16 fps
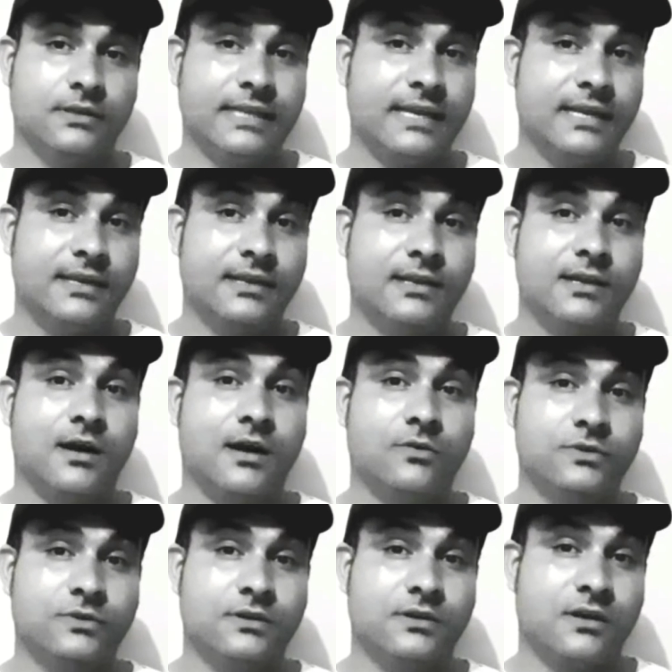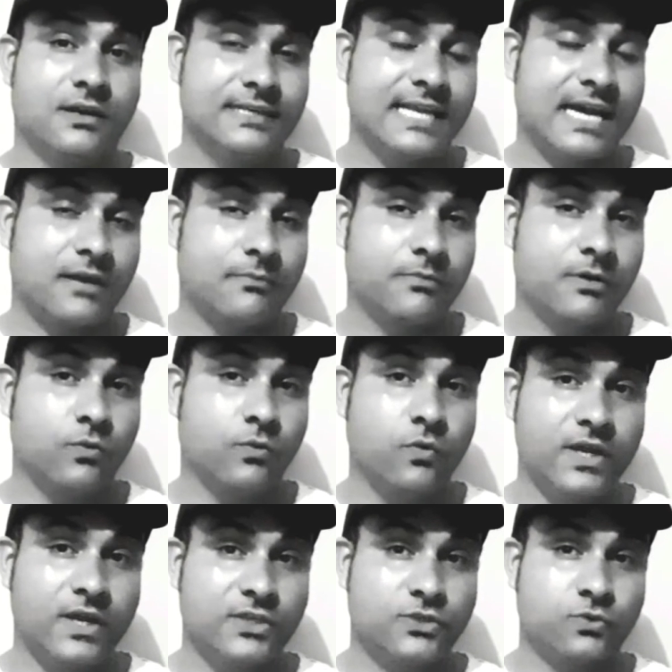they encounter a terrible
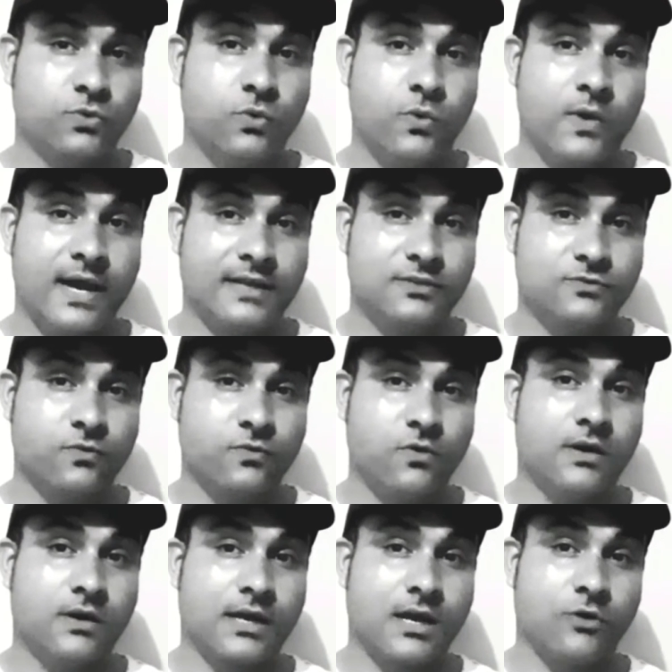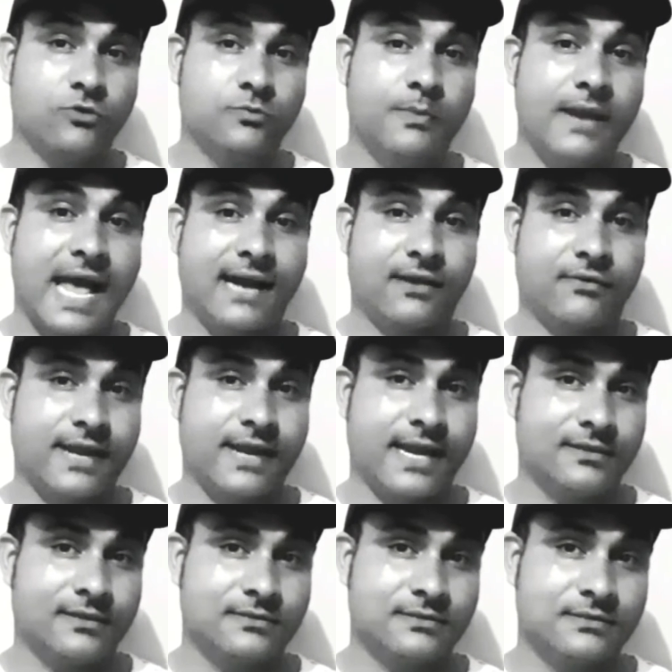witch who has worn out black
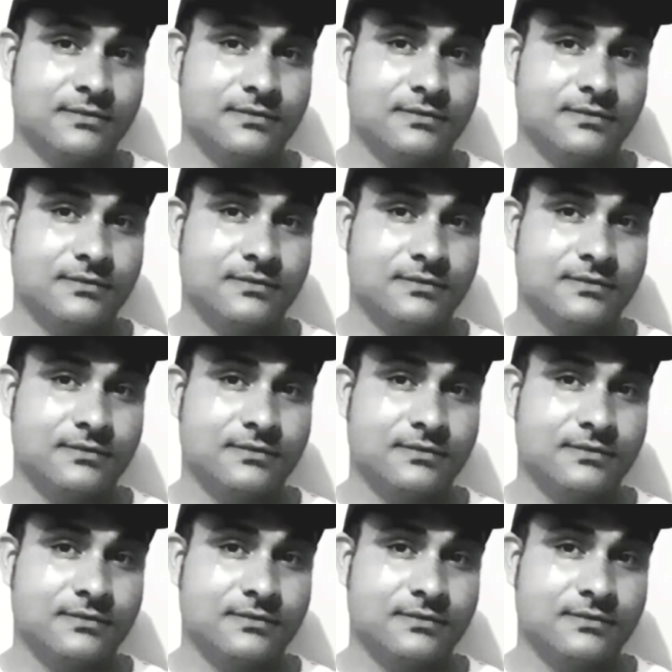rags.